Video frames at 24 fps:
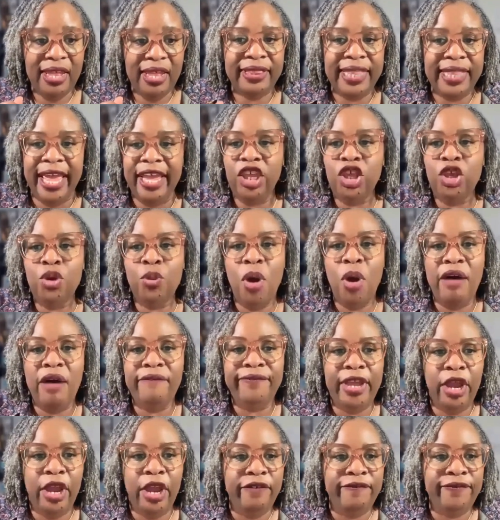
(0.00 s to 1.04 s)
Thank you all
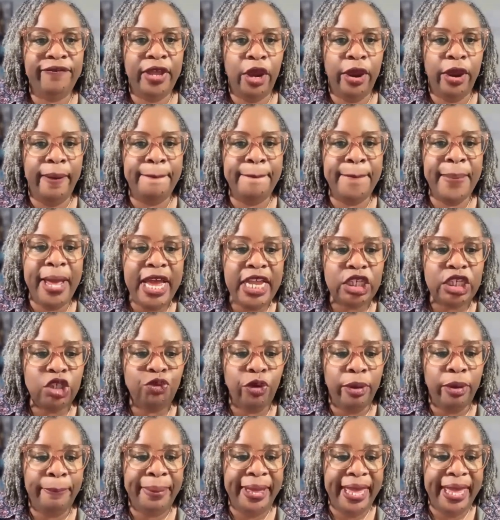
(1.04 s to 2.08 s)
very, very much
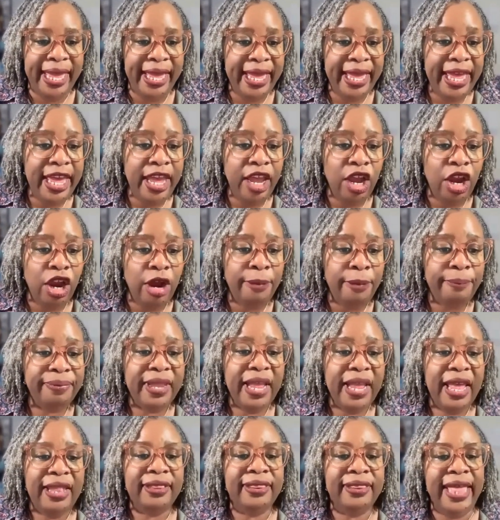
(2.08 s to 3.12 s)
for being here.
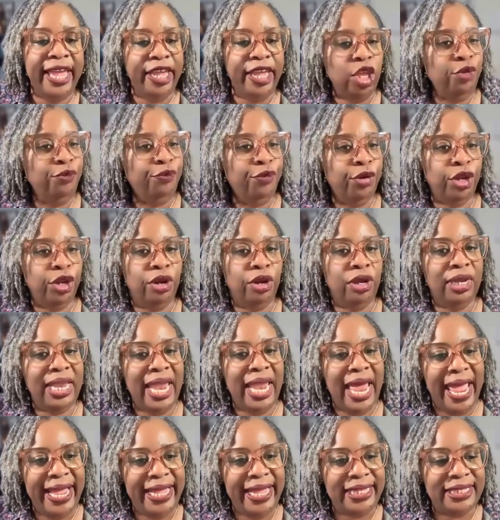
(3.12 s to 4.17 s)
Thank you for your
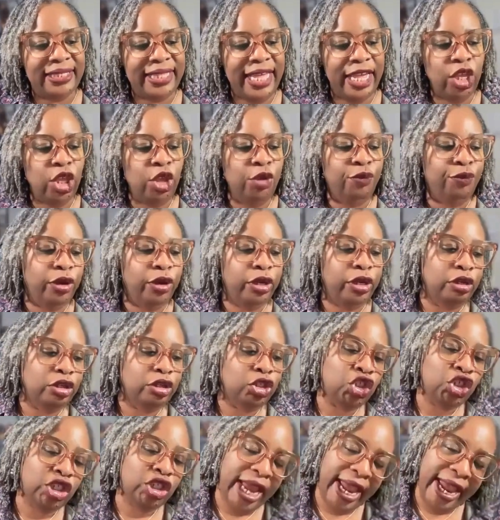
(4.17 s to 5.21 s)
likes. Thank you for your
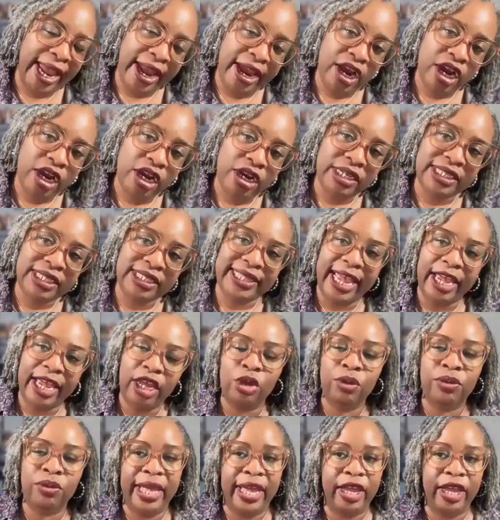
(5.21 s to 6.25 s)
shares. Thank
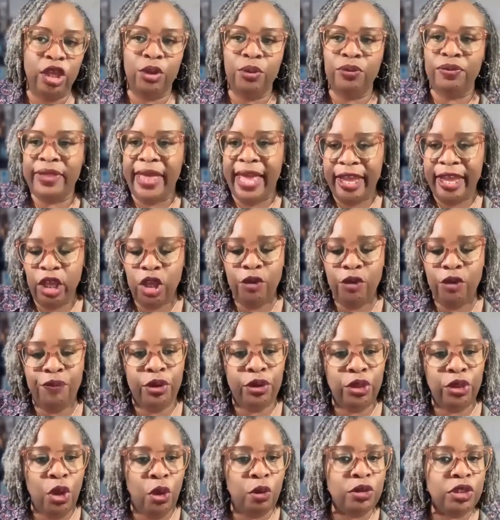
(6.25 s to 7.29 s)
you for
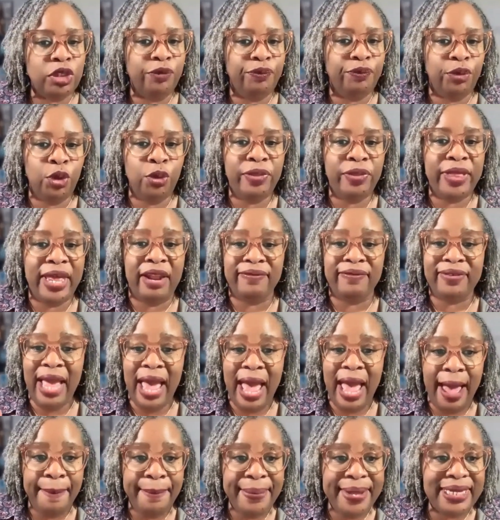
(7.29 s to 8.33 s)
those of you that have
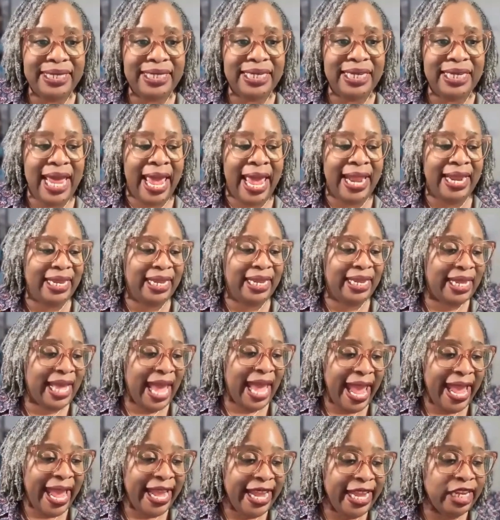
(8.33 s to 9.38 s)
commented and
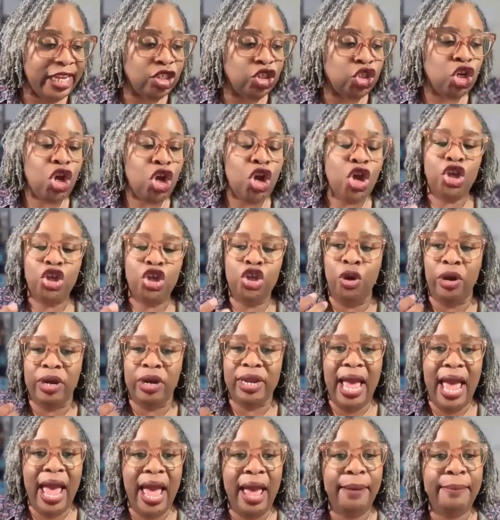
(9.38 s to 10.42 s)
engaged. Your
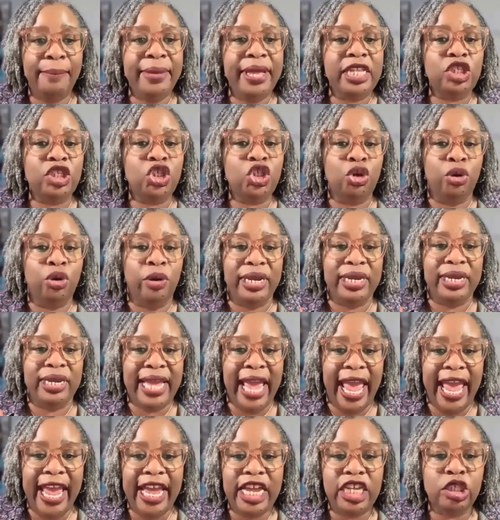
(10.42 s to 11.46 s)
comments, your
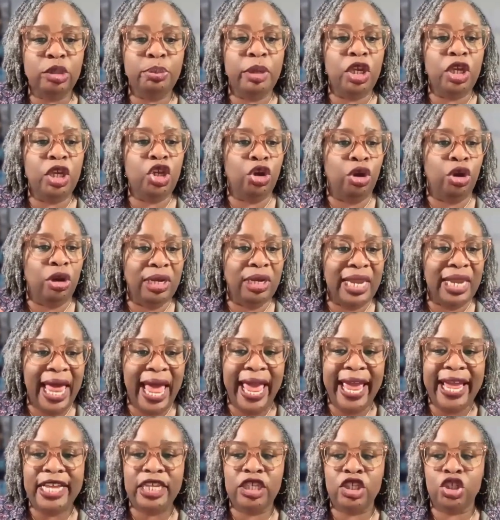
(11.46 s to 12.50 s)
engagement, your
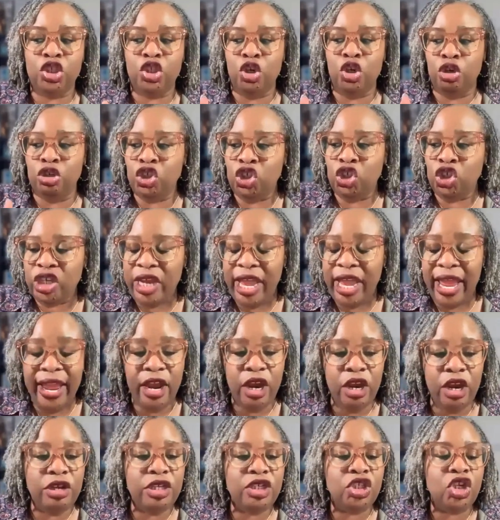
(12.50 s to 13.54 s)
likes, your
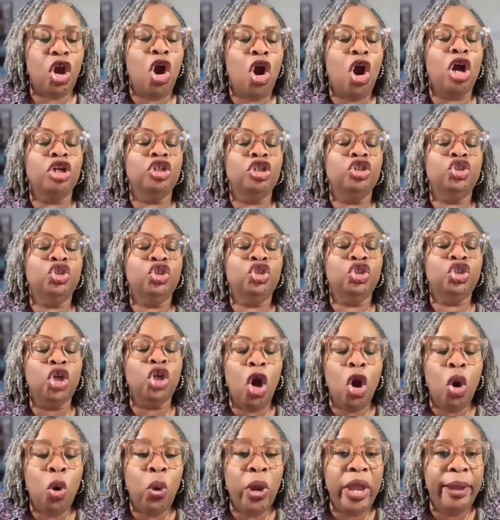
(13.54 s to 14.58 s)
shares are
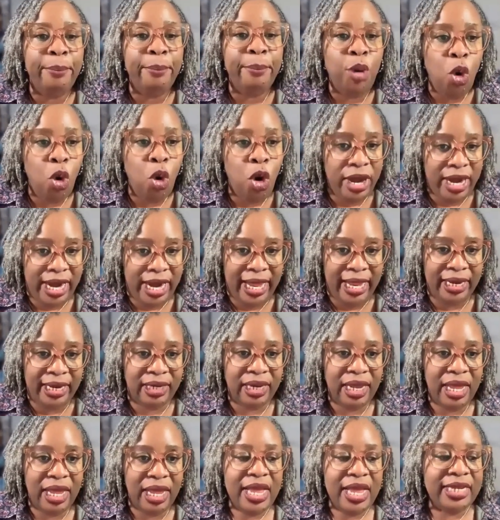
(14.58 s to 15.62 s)
so important
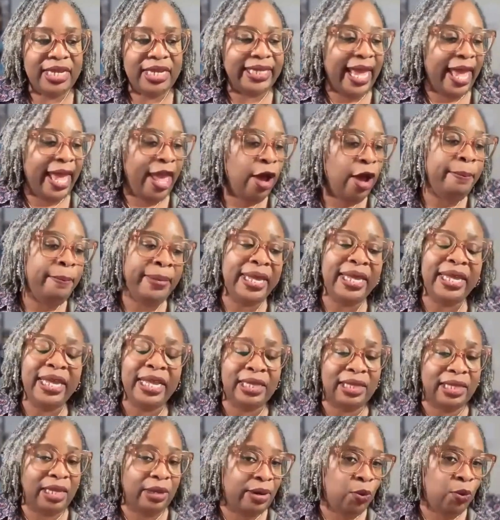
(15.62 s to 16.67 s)
to help me
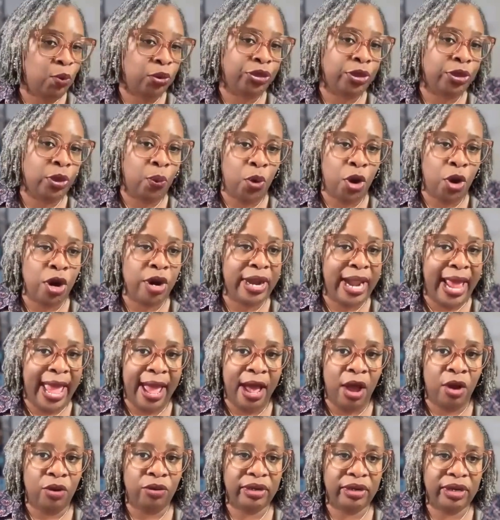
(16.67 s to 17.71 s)
get the word
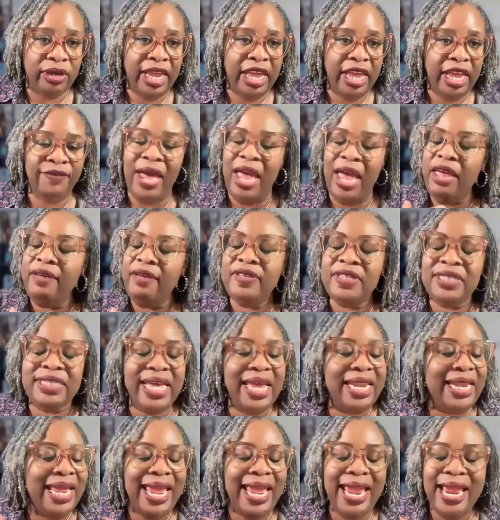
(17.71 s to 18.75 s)
out. If I have
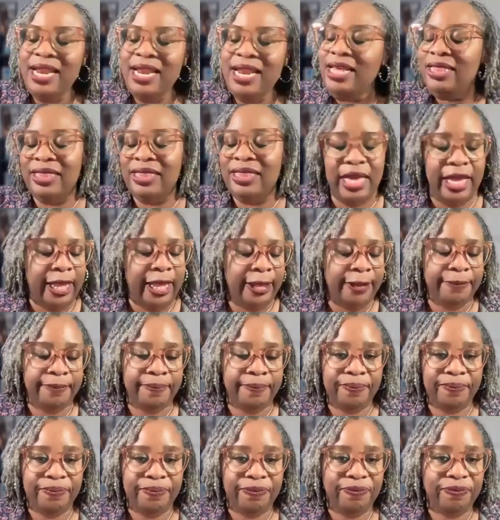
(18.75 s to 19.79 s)
said anything
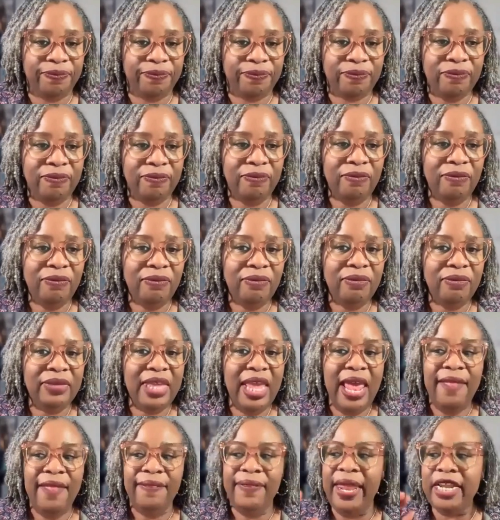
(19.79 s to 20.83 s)

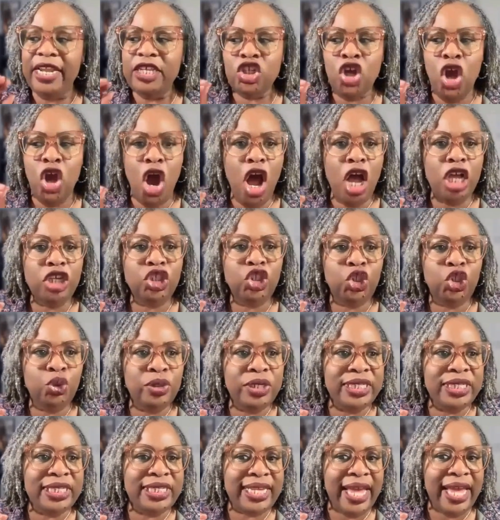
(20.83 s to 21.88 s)
that has caused you
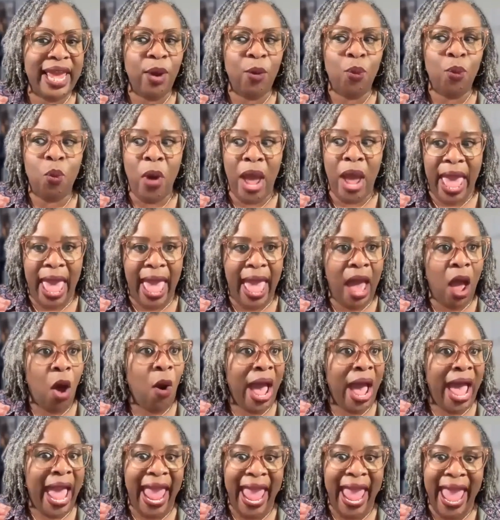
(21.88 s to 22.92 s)
to say, wow,
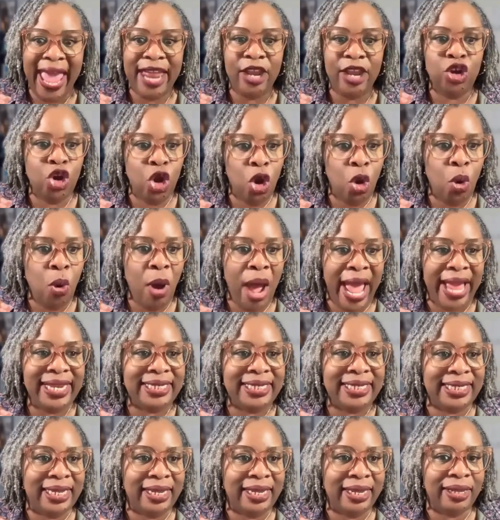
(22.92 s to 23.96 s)
I had no
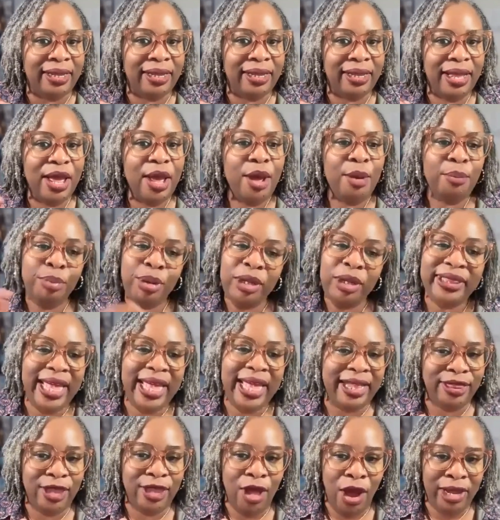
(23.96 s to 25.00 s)
idea, put
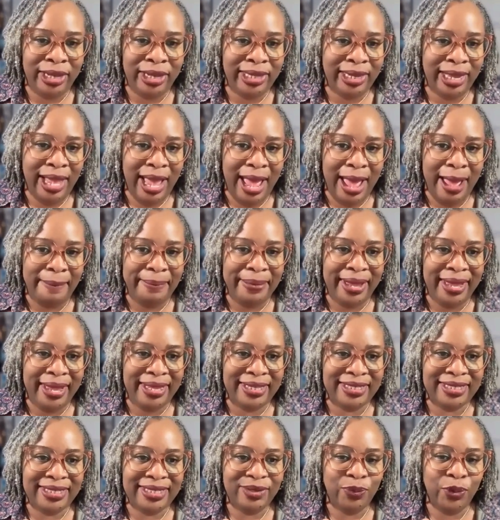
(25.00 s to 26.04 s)
that thought in the
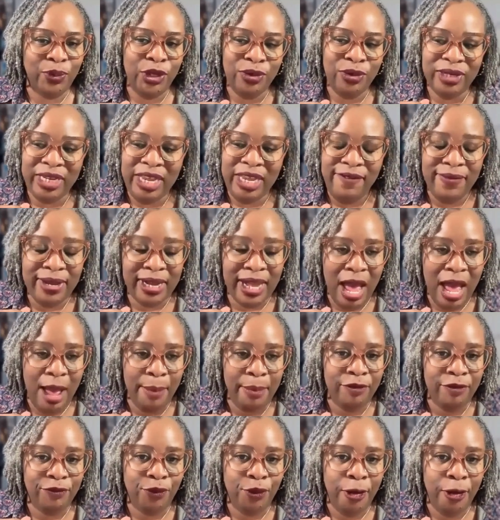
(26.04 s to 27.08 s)
comments. Will you leave a
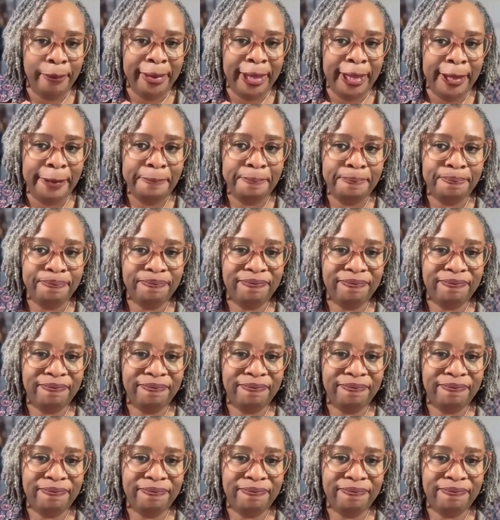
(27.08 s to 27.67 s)
comment for me?